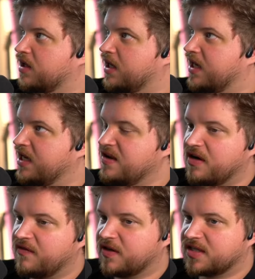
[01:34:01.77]
even
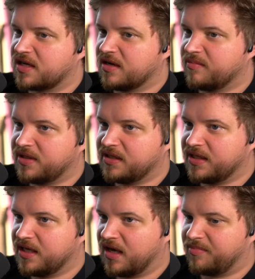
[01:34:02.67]
if it's
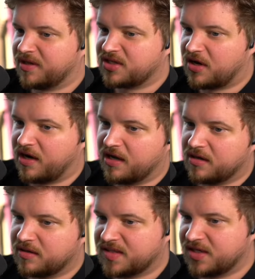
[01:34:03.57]
completely a platonic
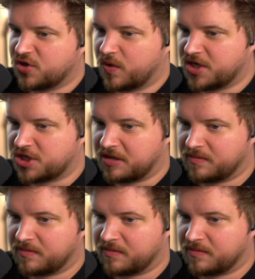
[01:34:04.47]
situation.